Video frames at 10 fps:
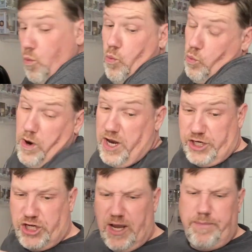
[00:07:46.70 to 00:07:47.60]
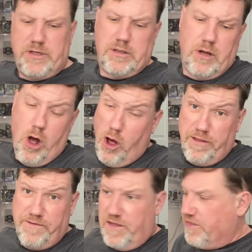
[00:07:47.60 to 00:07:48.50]
when it shipped, all the
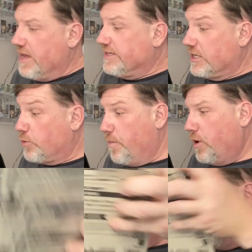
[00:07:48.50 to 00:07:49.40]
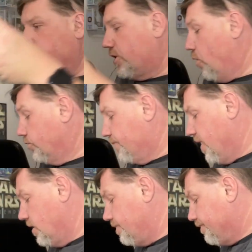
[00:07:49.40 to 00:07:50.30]
fun things. That's what part of all those codes
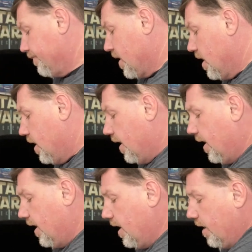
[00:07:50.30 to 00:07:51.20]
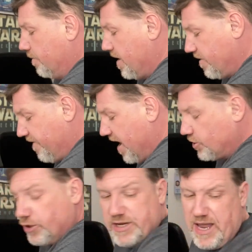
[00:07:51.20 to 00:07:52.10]
mean.
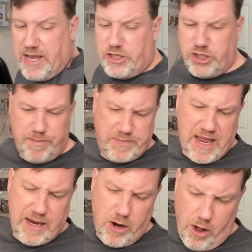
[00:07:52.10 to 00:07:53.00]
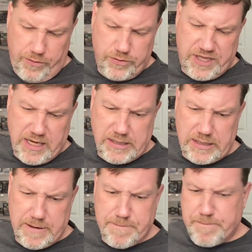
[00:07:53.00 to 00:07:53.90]
Manufacturer date, ship date, all those things.
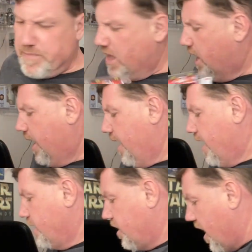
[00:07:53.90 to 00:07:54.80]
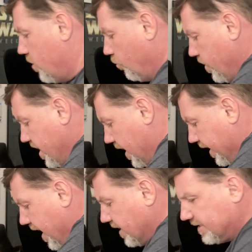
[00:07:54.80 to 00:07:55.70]
And yet we got a
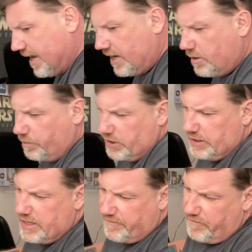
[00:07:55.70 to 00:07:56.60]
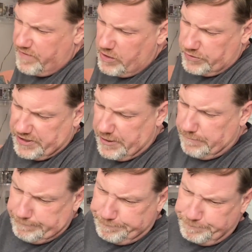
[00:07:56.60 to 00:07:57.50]
case that had completely different vehicles in it.
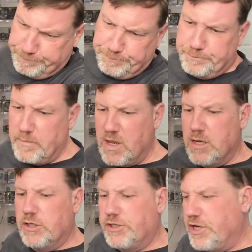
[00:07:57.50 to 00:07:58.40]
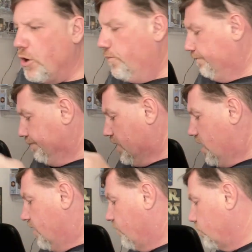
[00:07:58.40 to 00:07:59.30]
So,
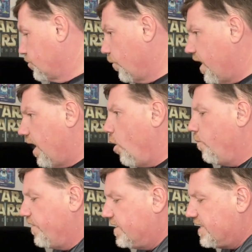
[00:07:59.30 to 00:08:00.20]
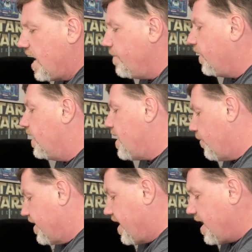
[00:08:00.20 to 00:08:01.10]
and of course the way I open the tape, and now
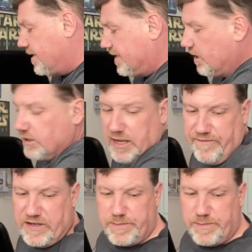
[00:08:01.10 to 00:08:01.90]
I can't tell if it's